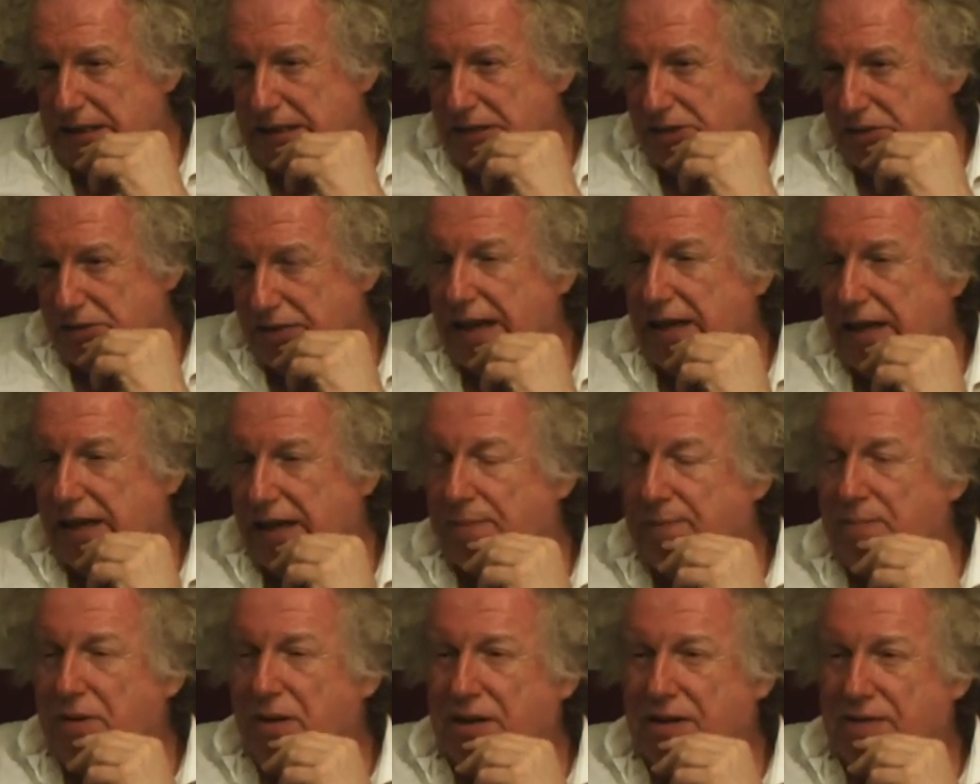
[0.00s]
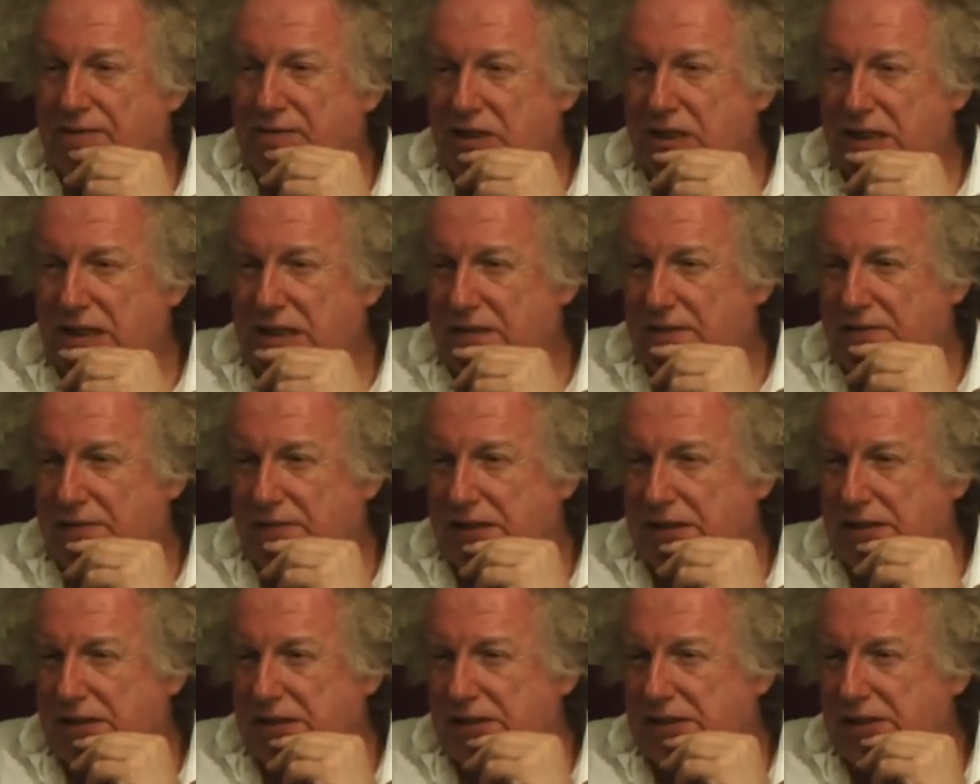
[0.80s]
you, drinking the blood of
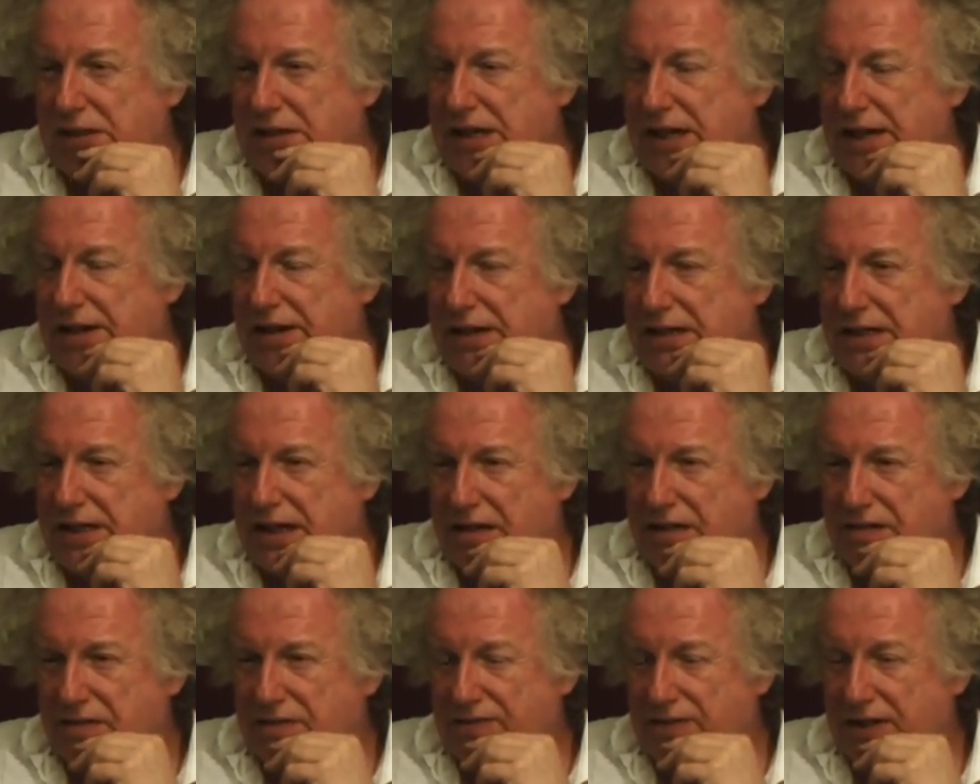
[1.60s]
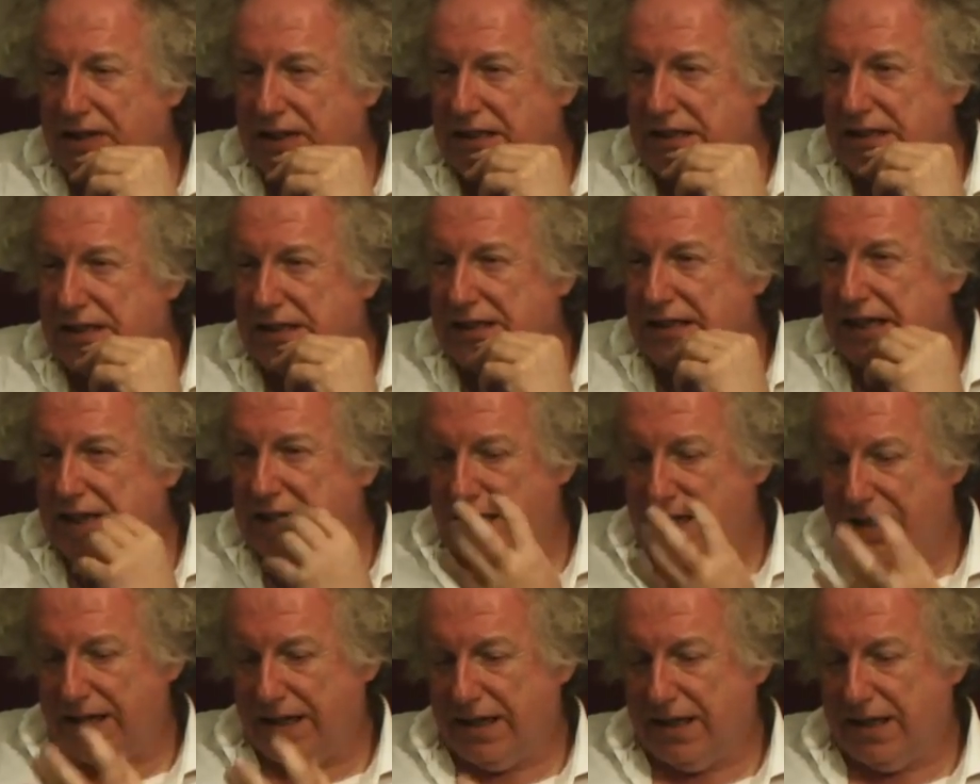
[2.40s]
children in a terrified state.